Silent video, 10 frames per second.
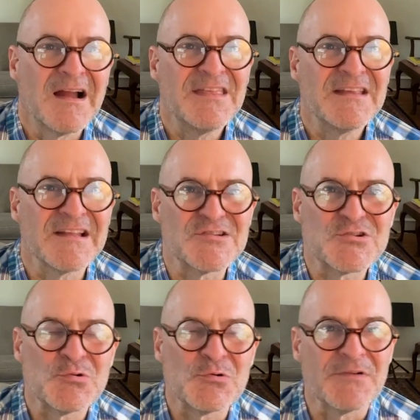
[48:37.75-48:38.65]
think that's
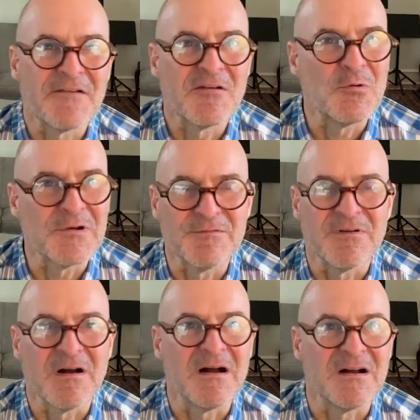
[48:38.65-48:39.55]
true of everyone
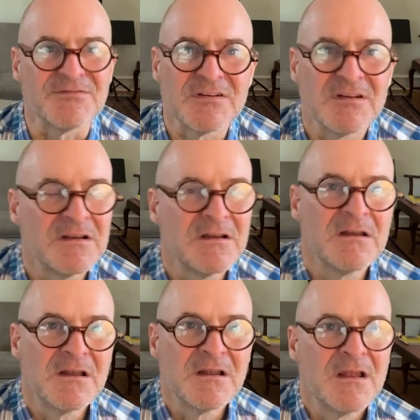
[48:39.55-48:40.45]
involved.
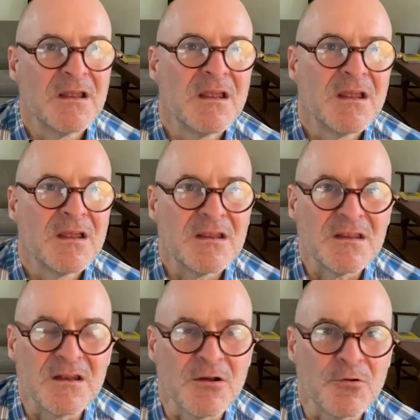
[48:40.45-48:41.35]
Mm-hmm.
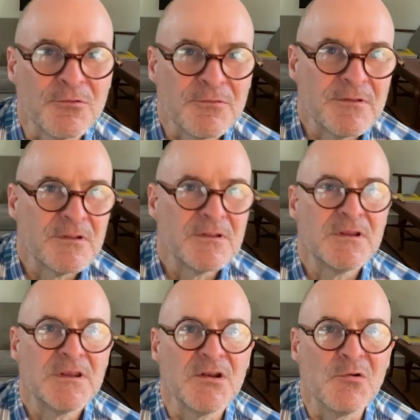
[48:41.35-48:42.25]
You
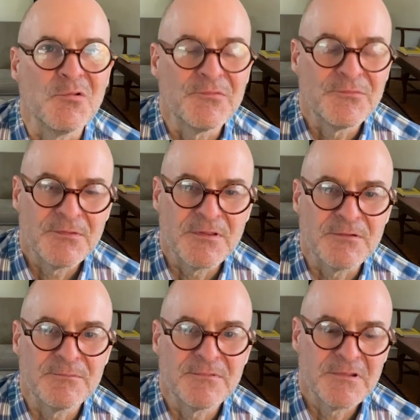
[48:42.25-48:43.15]
know,
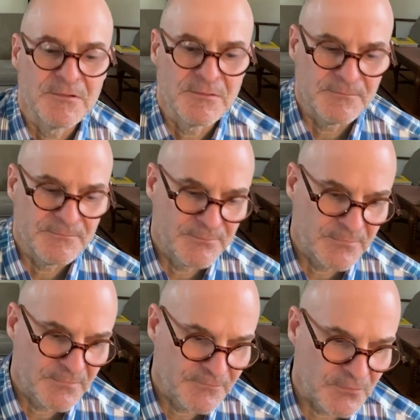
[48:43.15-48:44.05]
the
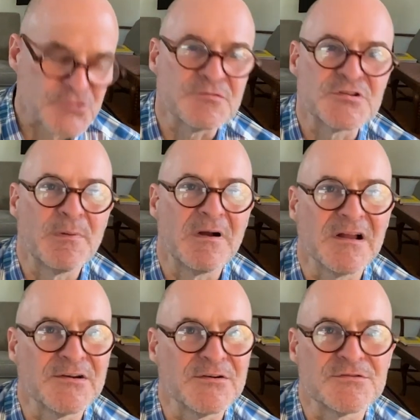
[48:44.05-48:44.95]
first
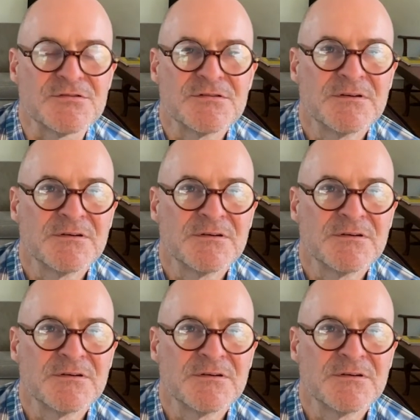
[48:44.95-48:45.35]
responders.